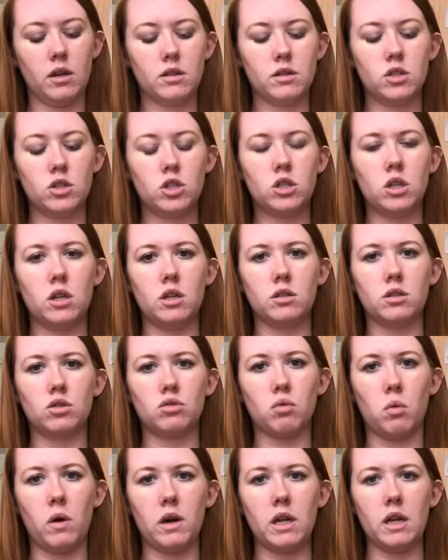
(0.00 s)
This shit is
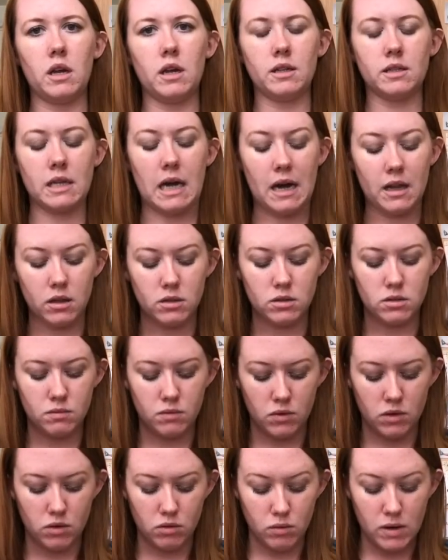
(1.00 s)
$28
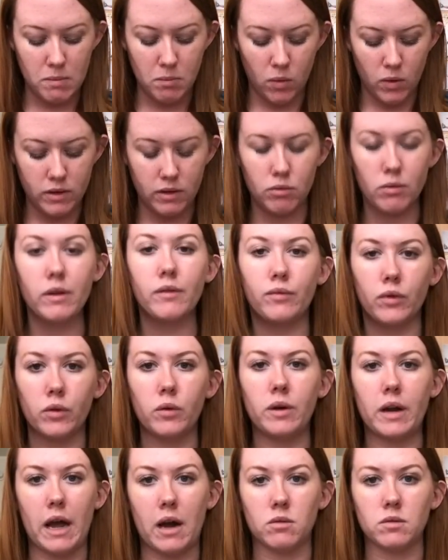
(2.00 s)
for 3.3
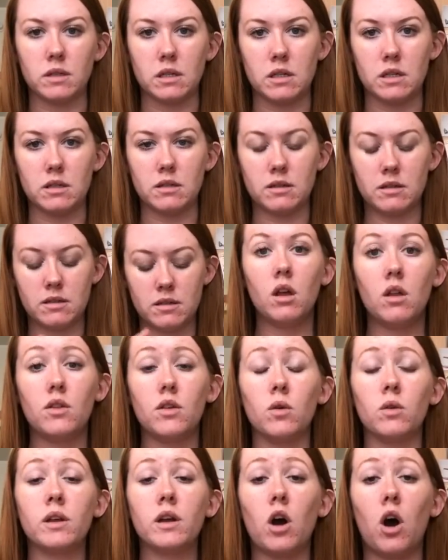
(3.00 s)
fluid ounces. The
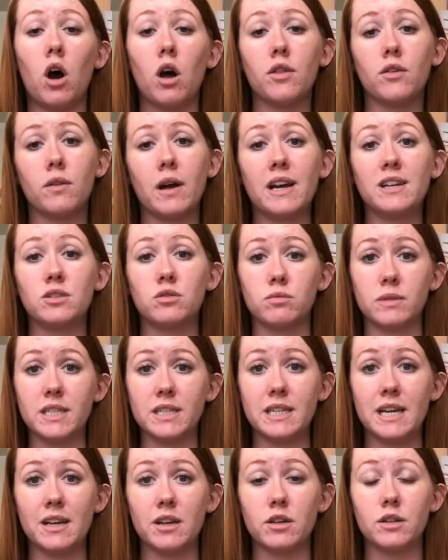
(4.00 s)
only authorized
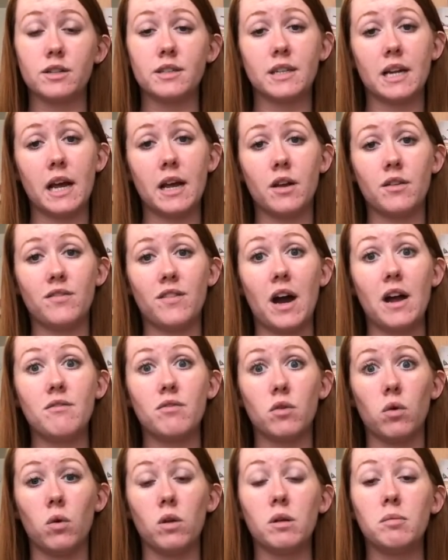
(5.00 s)
retailers that I could find
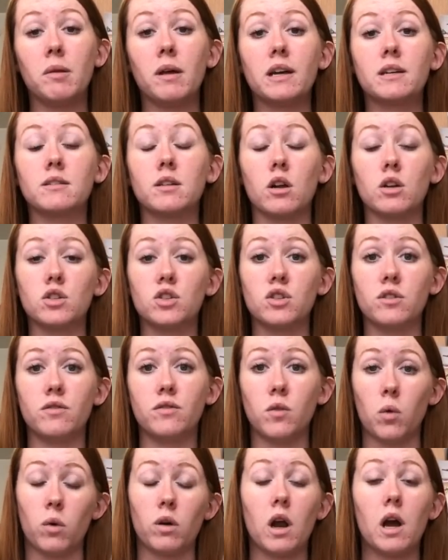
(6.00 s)
for Olaplex are
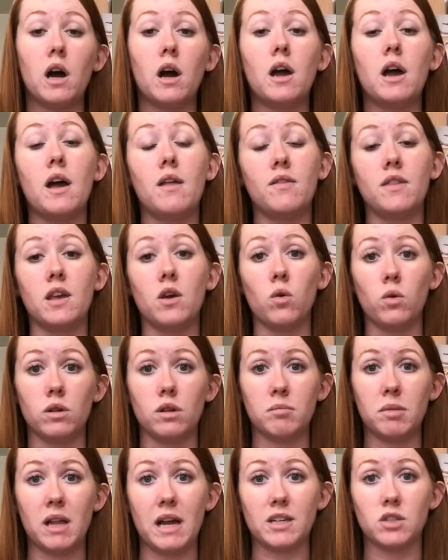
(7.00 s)
Sephora and the
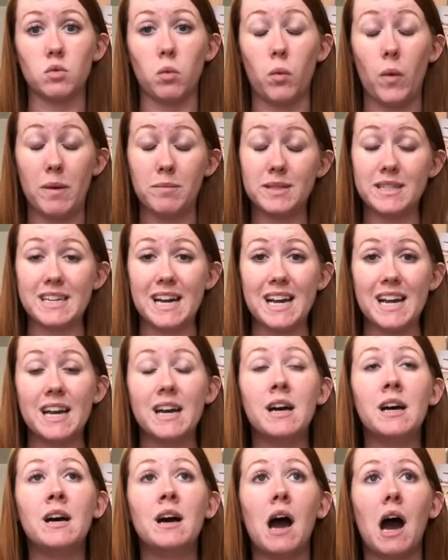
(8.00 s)
Olaplex website.
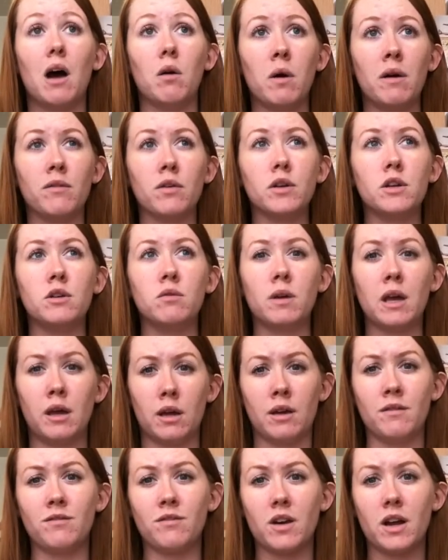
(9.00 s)
However, you
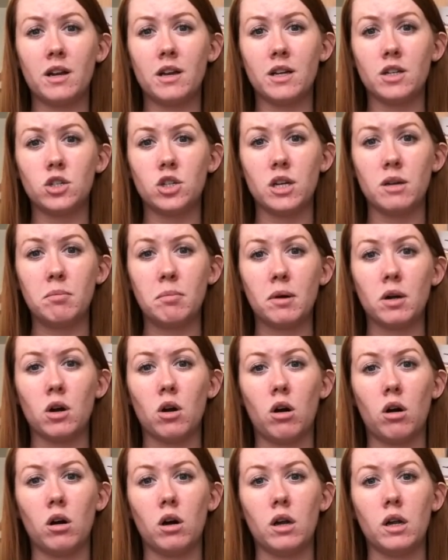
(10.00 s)
can find it cheaper
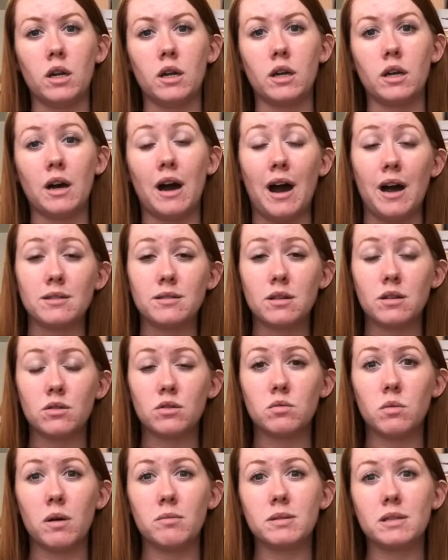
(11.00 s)
on
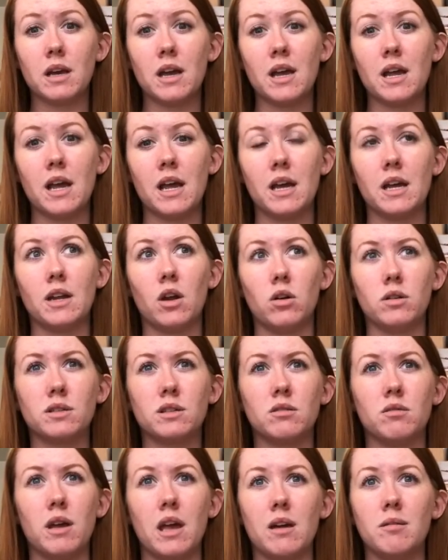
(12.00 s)
Costco's website and
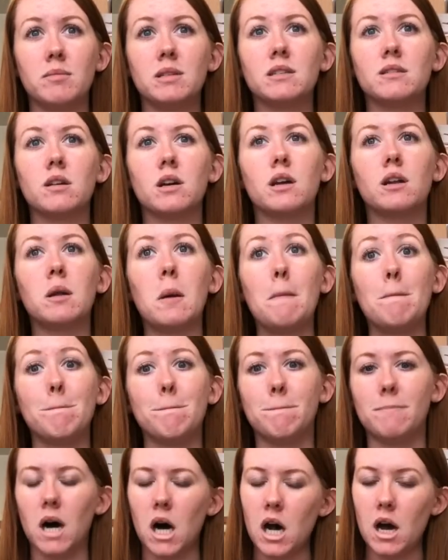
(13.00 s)
also Amazon,
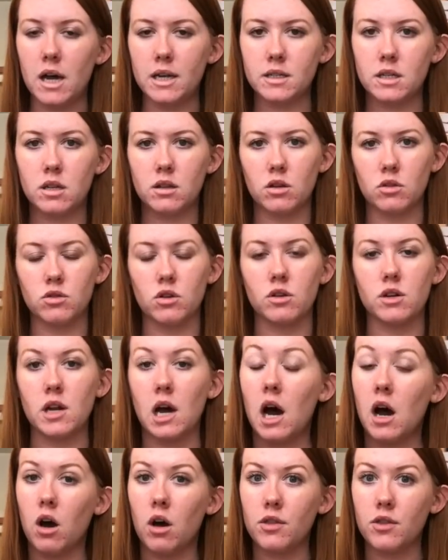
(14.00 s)
but those are
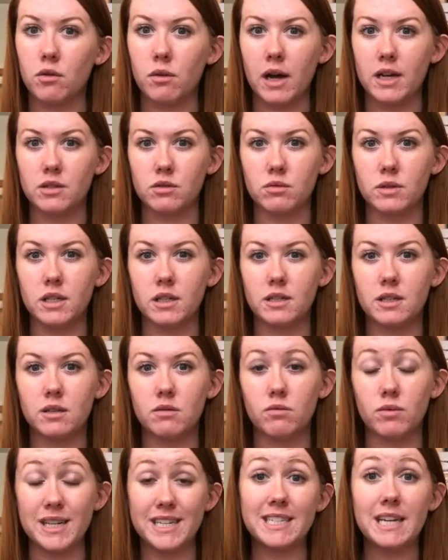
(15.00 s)
not authorized
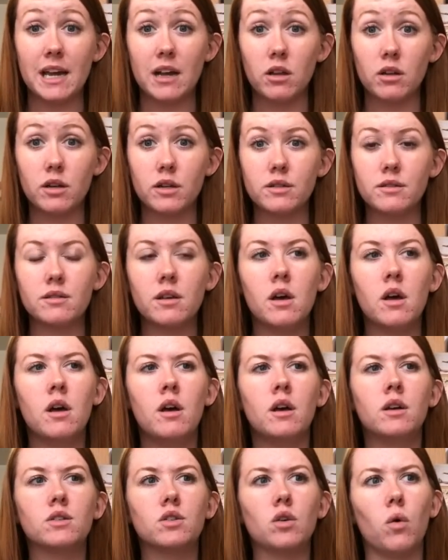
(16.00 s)
retailers.
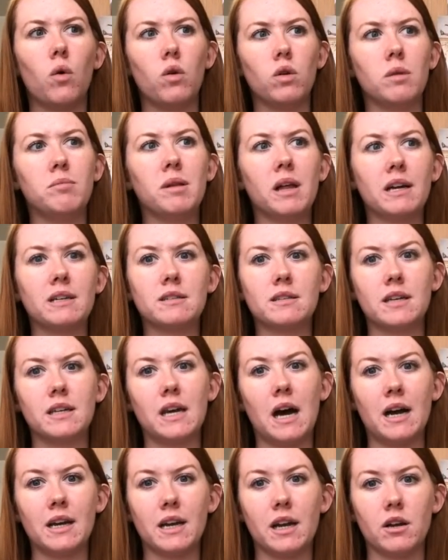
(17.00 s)
So Olaplex
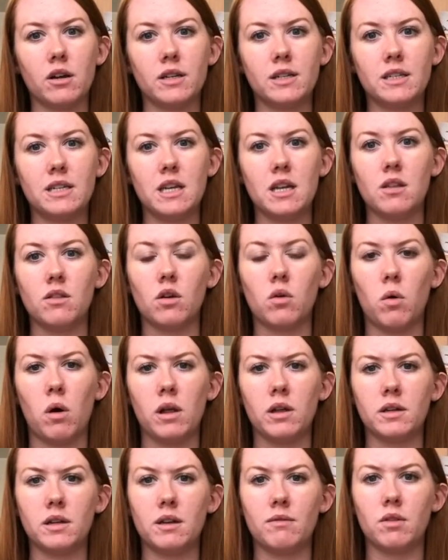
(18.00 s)
cannot guarantee the
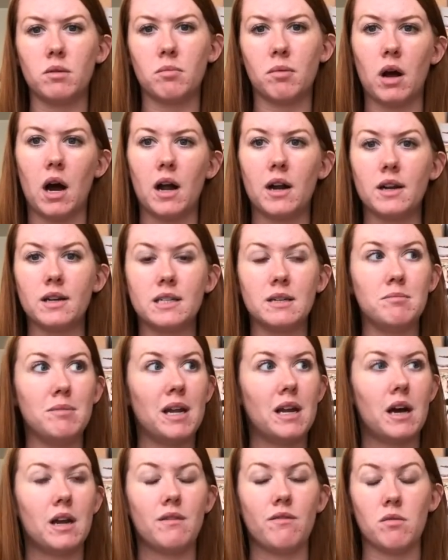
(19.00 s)
quality of the product. It may
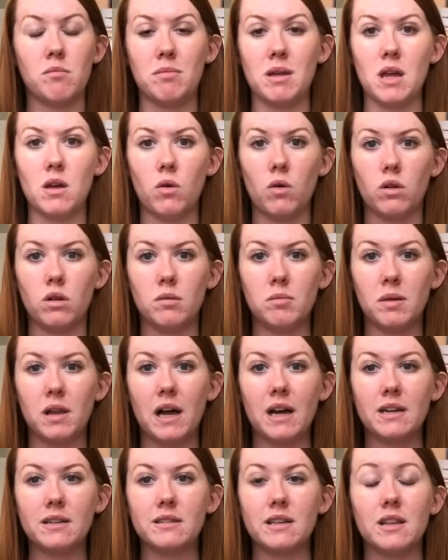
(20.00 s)
not even be
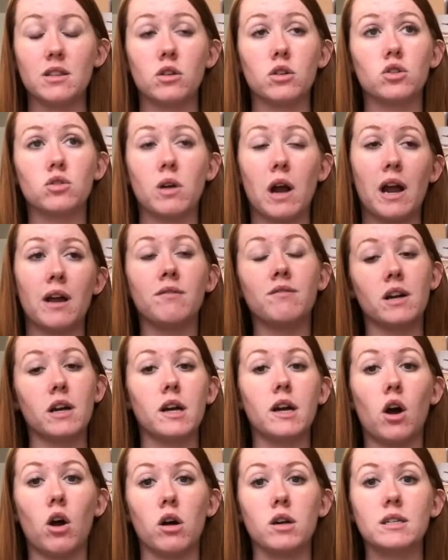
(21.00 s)
Olaplex, and they're trying
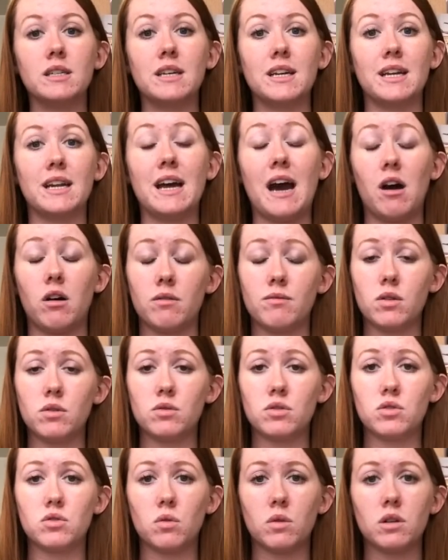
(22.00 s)
very hard to get it out of those
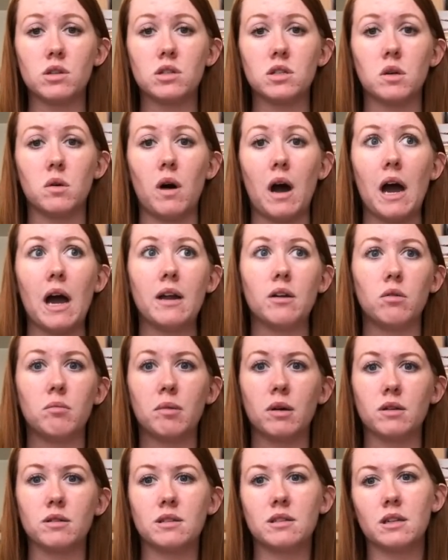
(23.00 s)
stores. So I don't
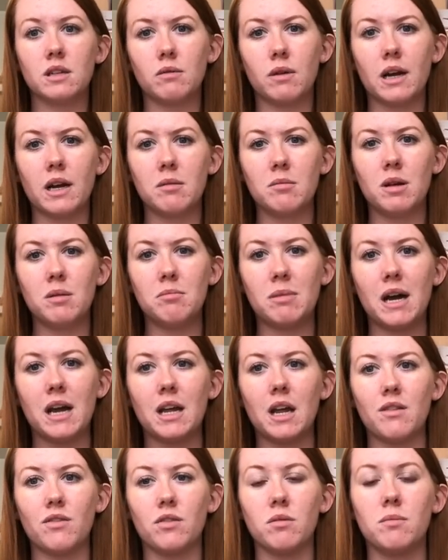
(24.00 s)
personally recommend buying
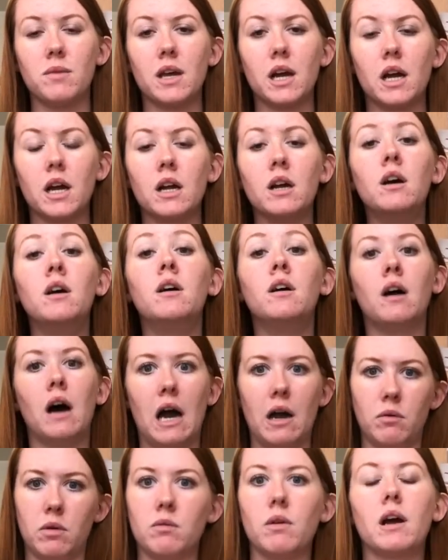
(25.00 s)
it from there.
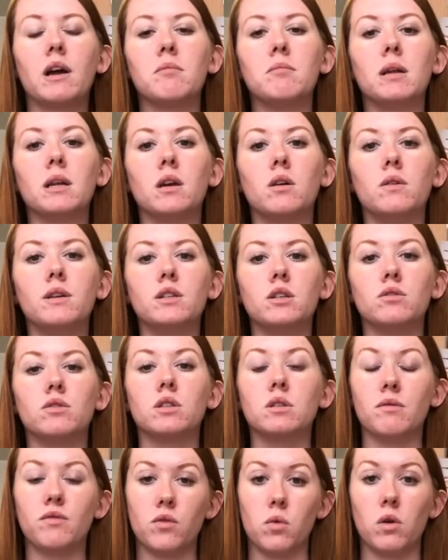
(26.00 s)
I would recommend going to
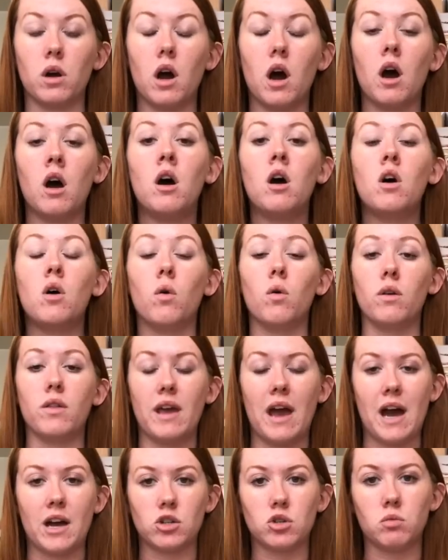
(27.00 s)
Sephora or the
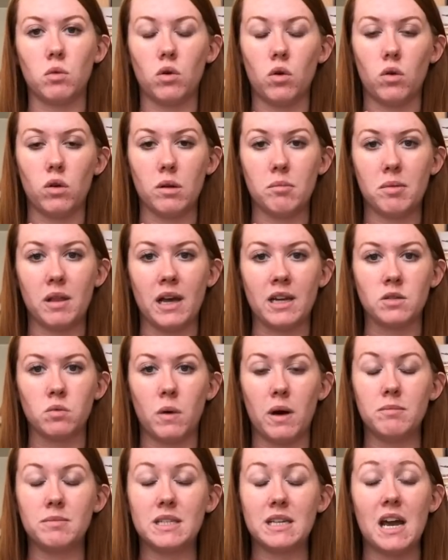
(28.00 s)
actual Olaplex
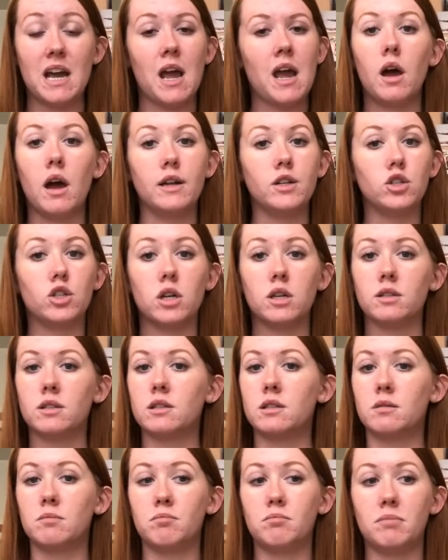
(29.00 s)
website and
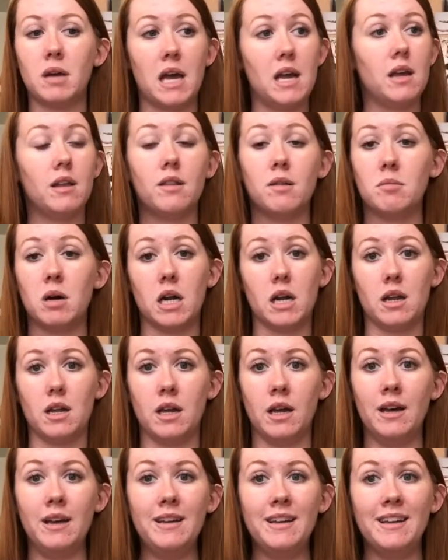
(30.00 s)
just paying the money.